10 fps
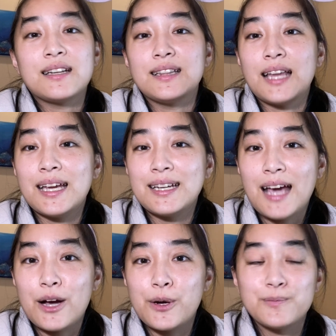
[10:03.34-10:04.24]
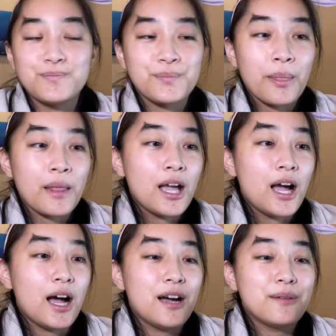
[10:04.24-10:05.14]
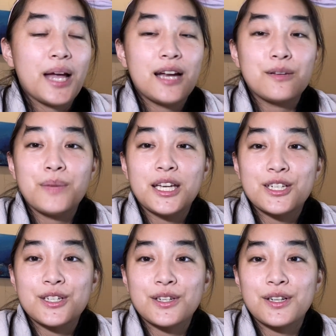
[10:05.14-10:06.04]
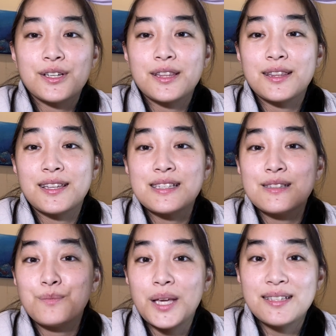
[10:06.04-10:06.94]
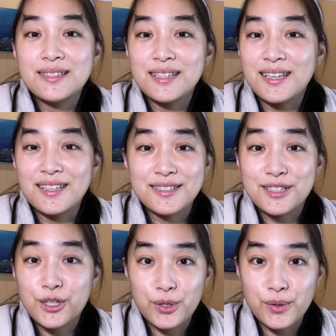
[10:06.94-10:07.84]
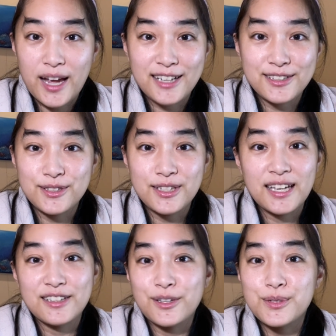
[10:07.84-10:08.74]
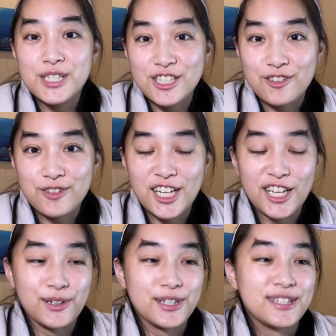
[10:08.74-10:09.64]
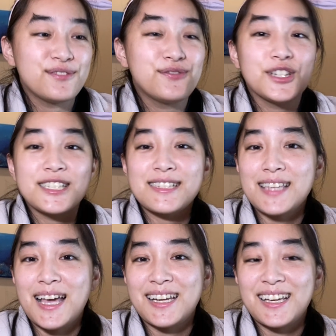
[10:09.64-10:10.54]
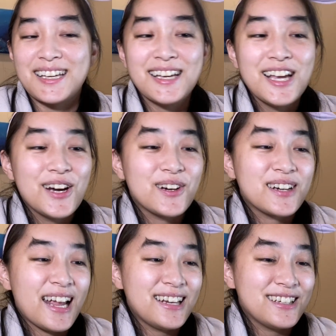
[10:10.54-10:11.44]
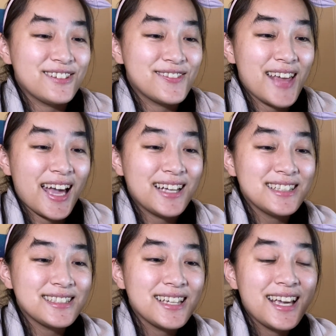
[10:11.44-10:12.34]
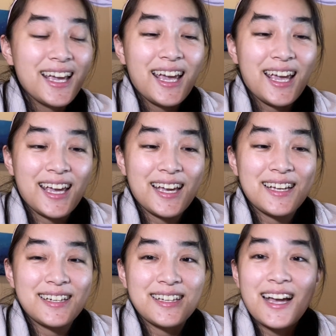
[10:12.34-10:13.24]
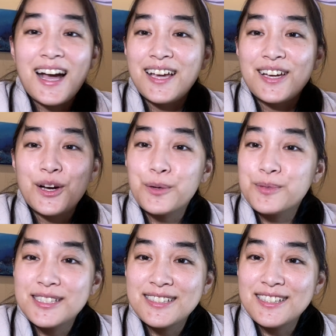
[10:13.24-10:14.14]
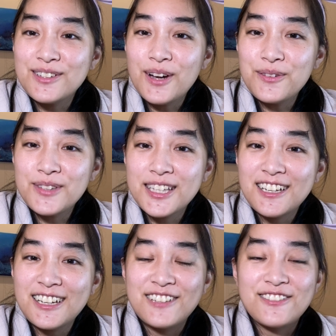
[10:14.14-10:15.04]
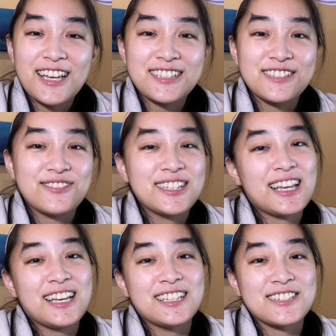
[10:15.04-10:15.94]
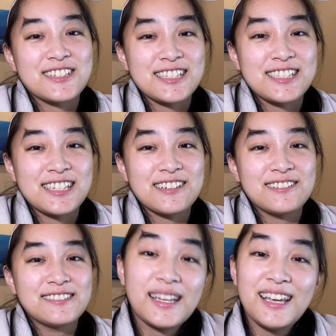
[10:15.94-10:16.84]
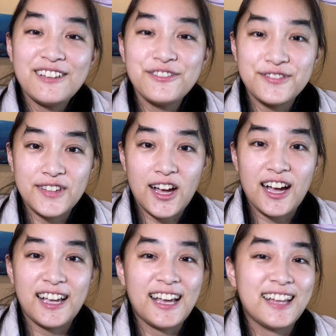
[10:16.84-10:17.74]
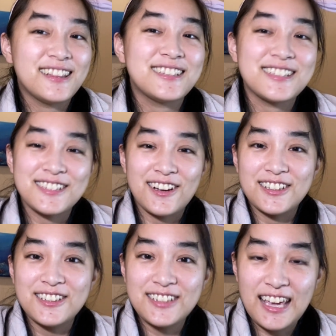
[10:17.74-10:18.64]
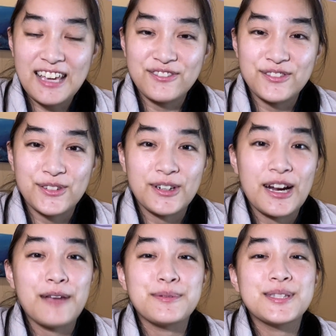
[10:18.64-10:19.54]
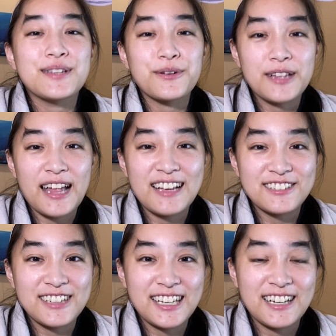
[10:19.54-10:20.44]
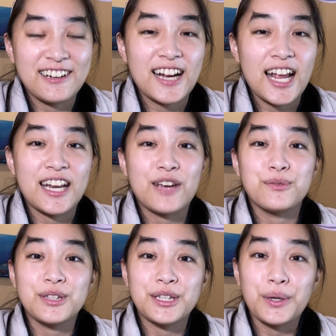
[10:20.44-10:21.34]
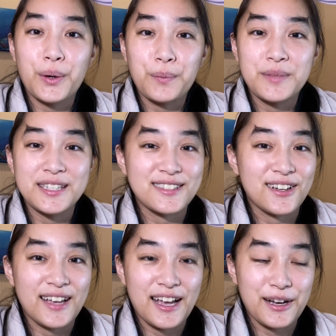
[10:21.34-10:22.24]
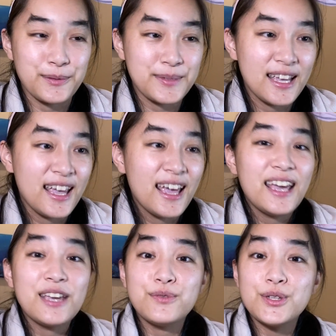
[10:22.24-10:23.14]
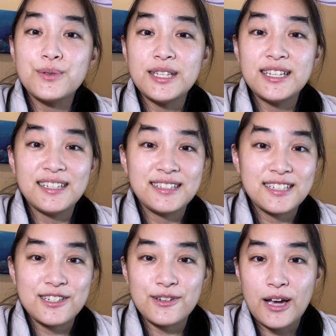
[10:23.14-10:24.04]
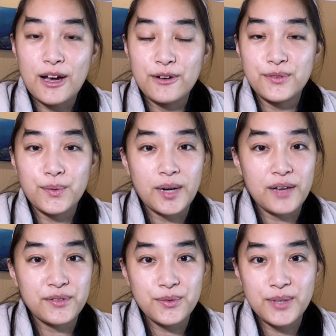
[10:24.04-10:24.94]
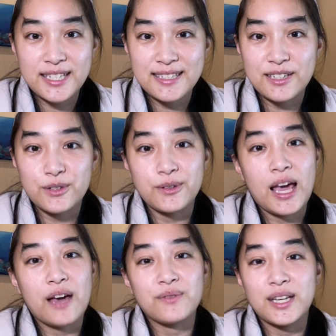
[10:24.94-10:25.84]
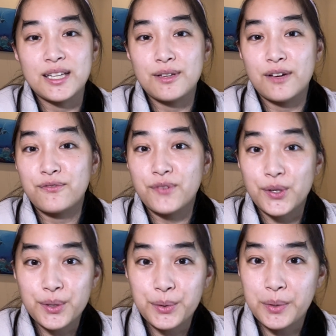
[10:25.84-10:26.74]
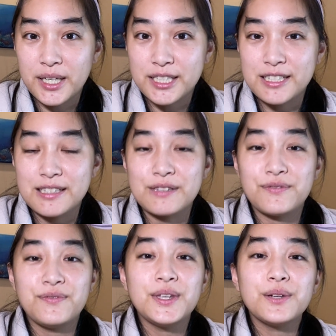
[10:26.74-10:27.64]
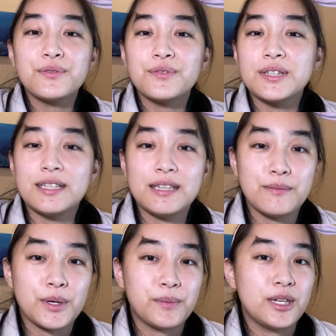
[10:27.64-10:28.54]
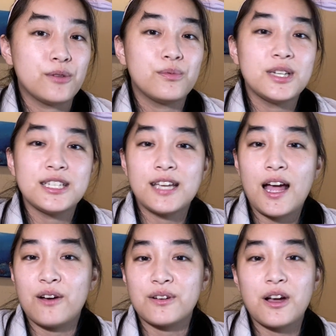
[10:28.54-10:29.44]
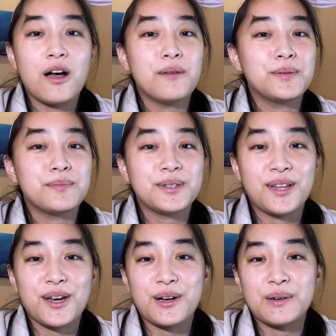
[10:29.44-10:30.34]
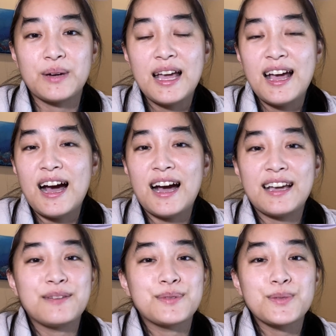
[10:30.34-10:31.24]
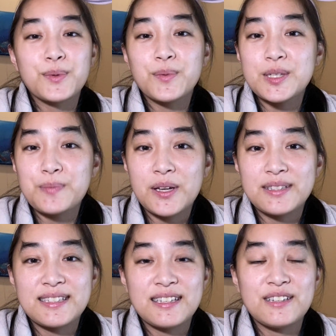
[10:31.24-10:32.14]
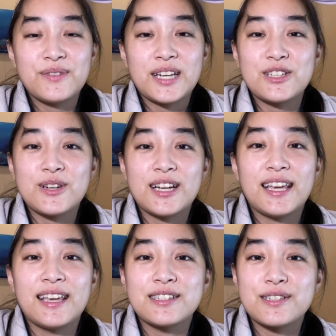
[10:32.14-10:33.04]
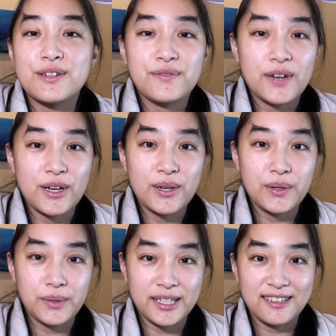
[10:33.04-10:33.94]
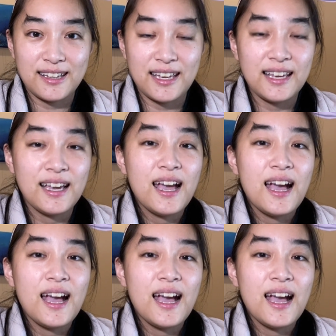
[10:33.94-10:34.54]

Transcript: lay it out, how to make sure the spacing is correct so you get no jittering or foot sliding or any of that. And I hope to see you over there if that's something that interests you. If not, and this is all you came for, I'm so glad you're here and I really hope this all helped. If you need additional help for whatever reason or you have any further questions, feel free to email me, reach out, comment below. I am super responsive and I try to answer very quickly.